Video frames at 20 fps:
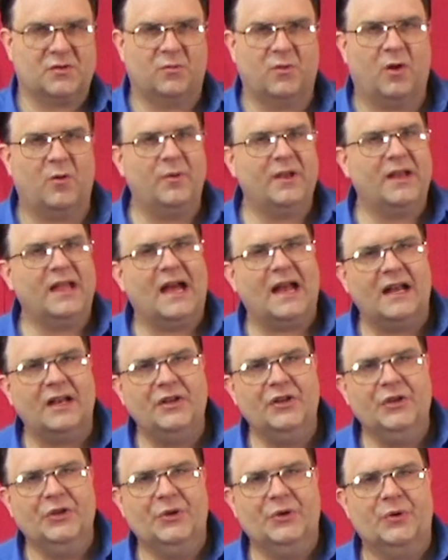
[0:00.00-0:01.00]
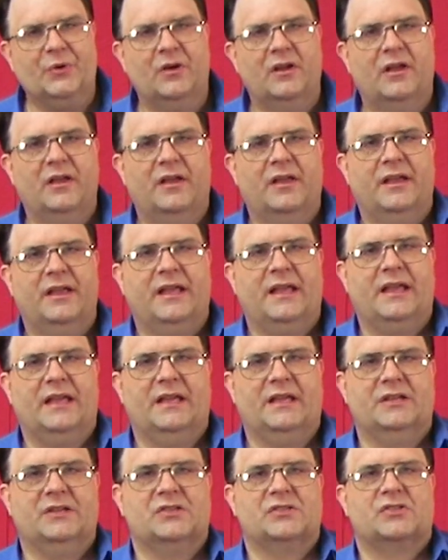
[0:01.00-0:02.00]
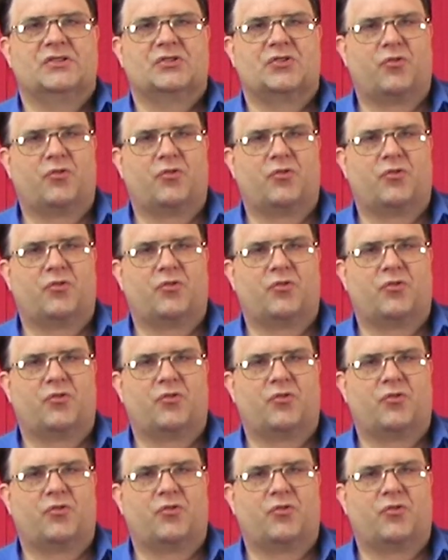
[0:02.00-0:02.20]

So what we got to do is